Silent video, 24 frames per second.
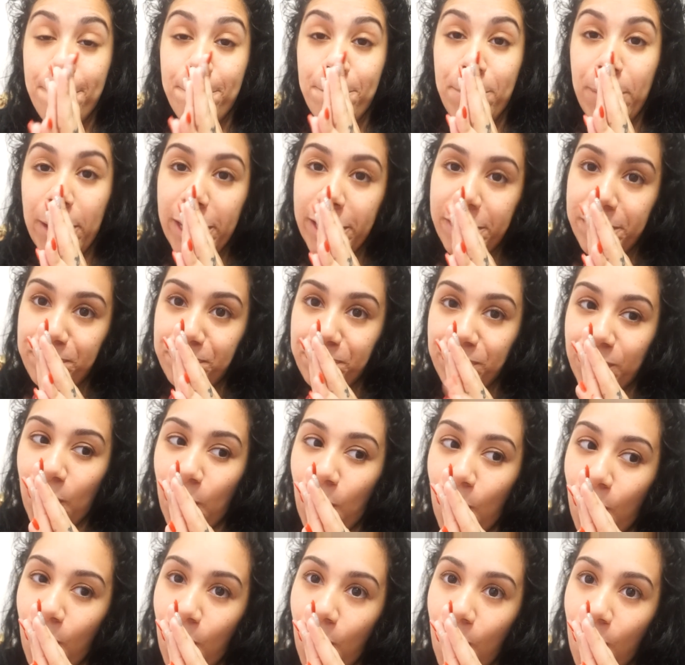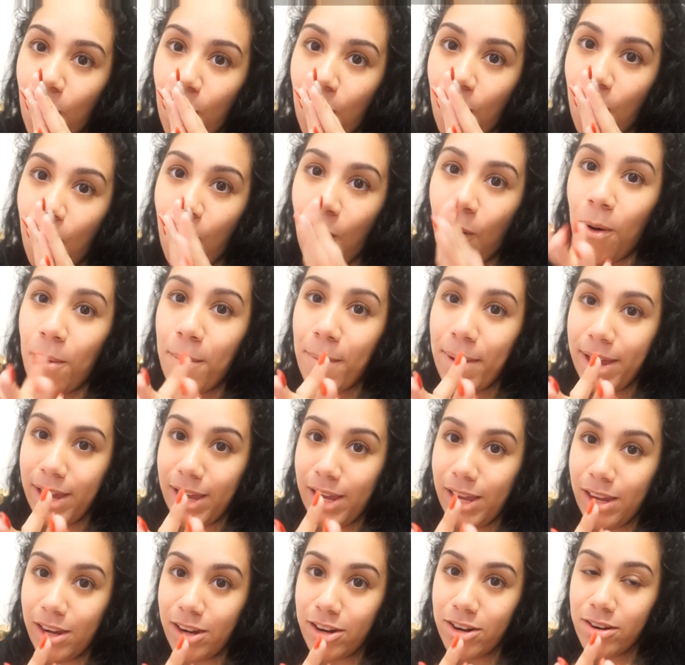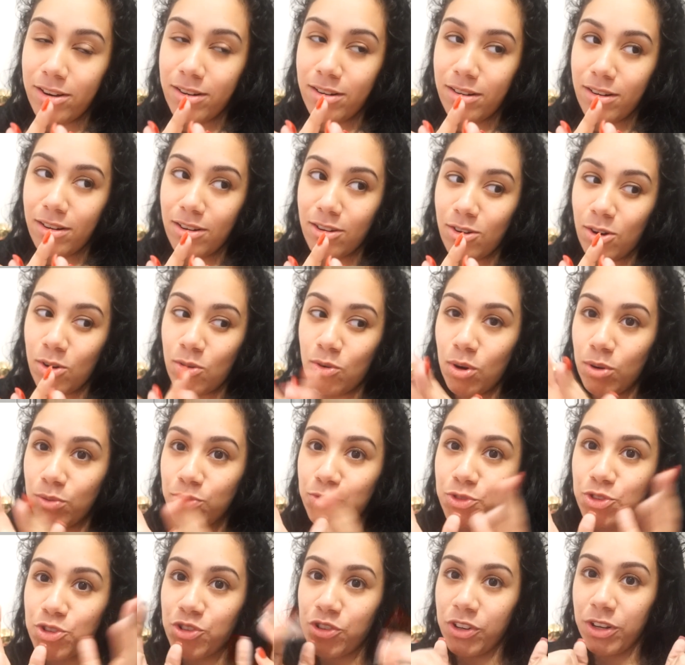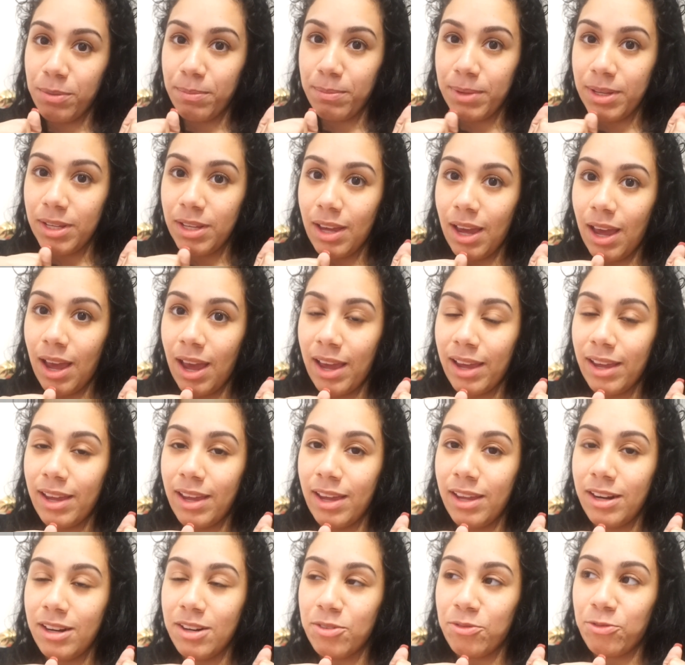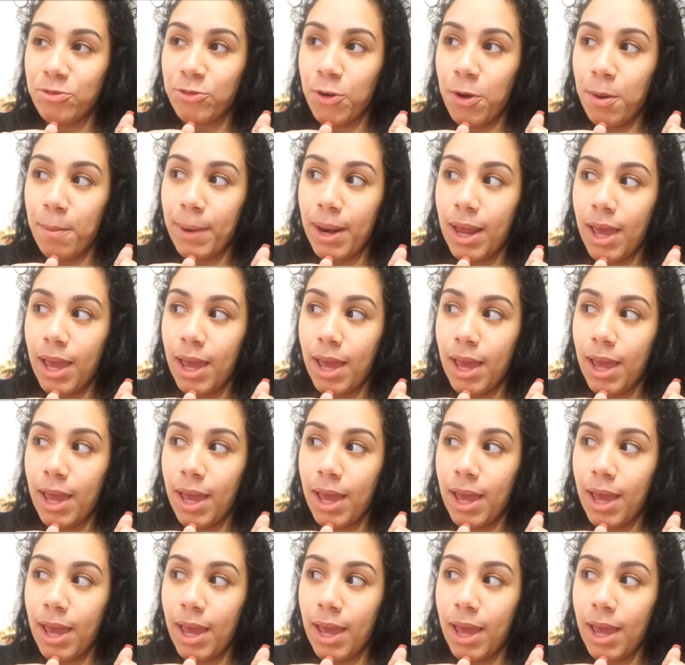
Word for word: But all my hair growth treatment, I get it from